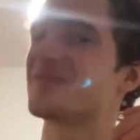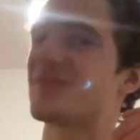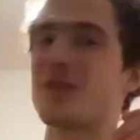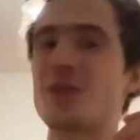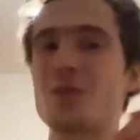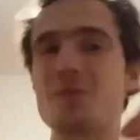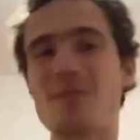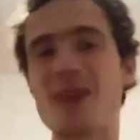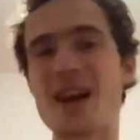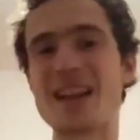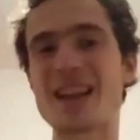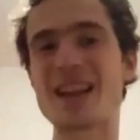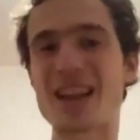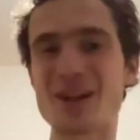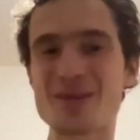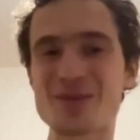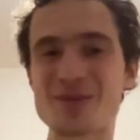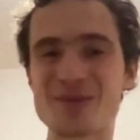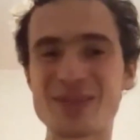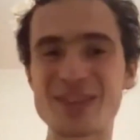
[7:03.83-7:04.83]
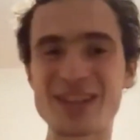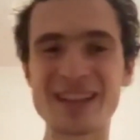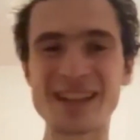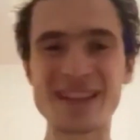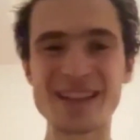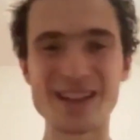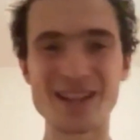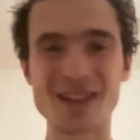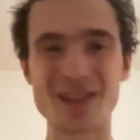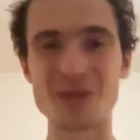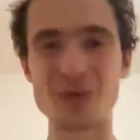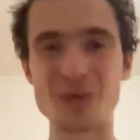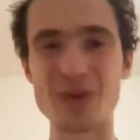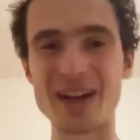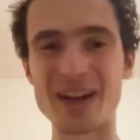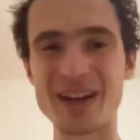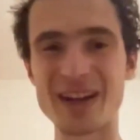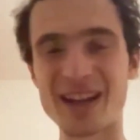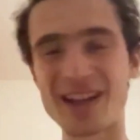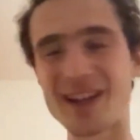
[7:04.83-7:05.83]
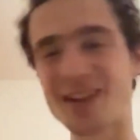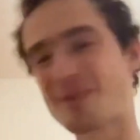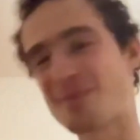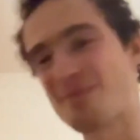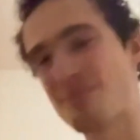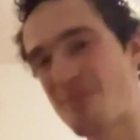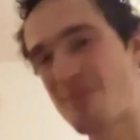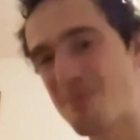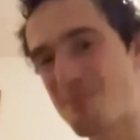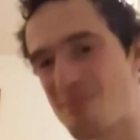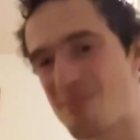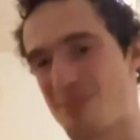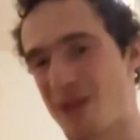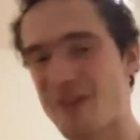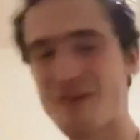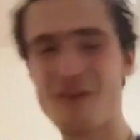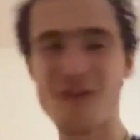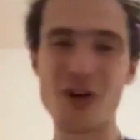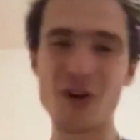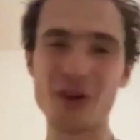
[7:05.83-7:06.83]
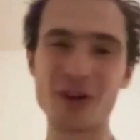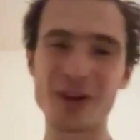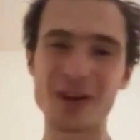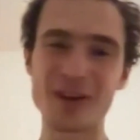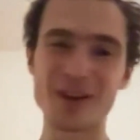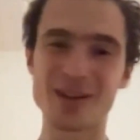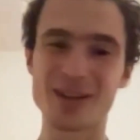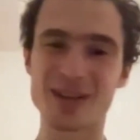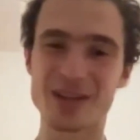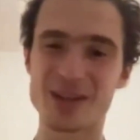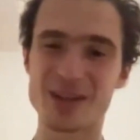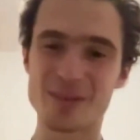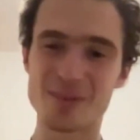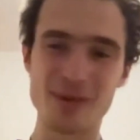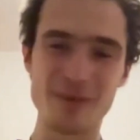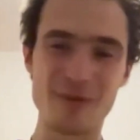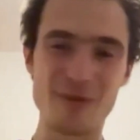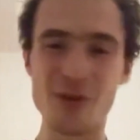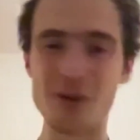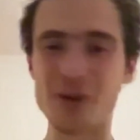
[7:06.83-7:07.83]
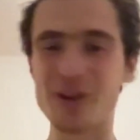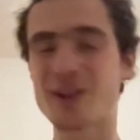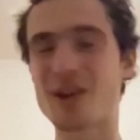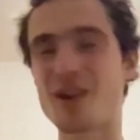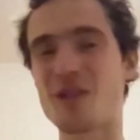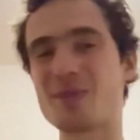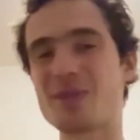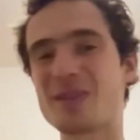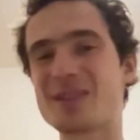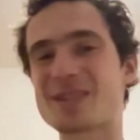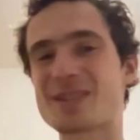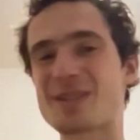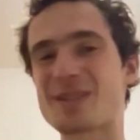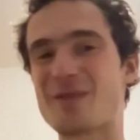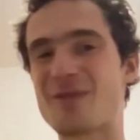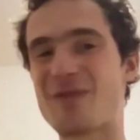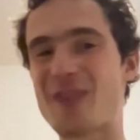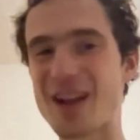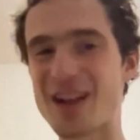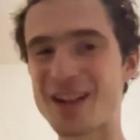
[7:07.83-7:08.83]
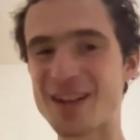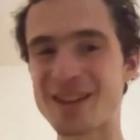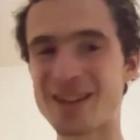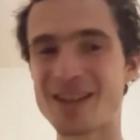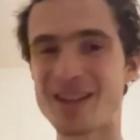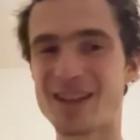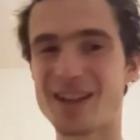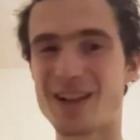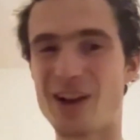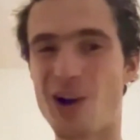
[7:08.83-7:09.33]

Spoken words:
my country where like before the communism fell,